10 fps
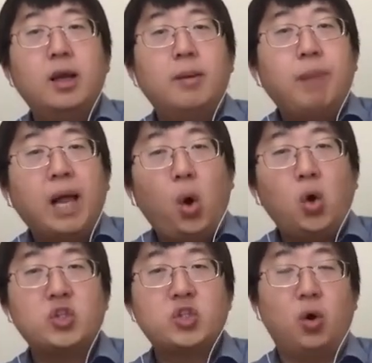but
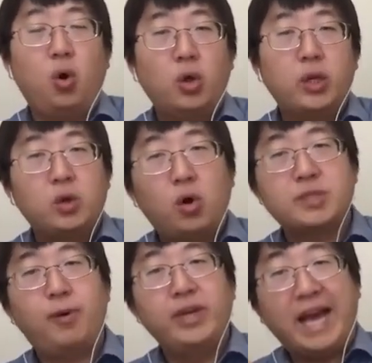also all the
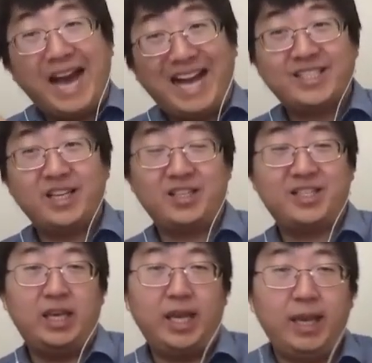corresponding assets
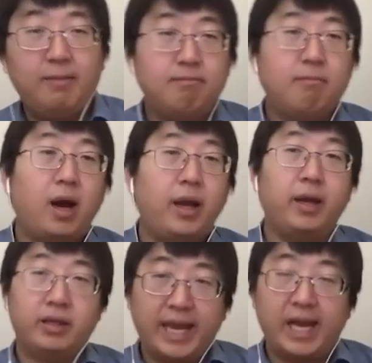in my
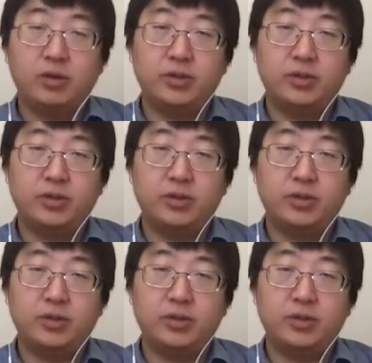account.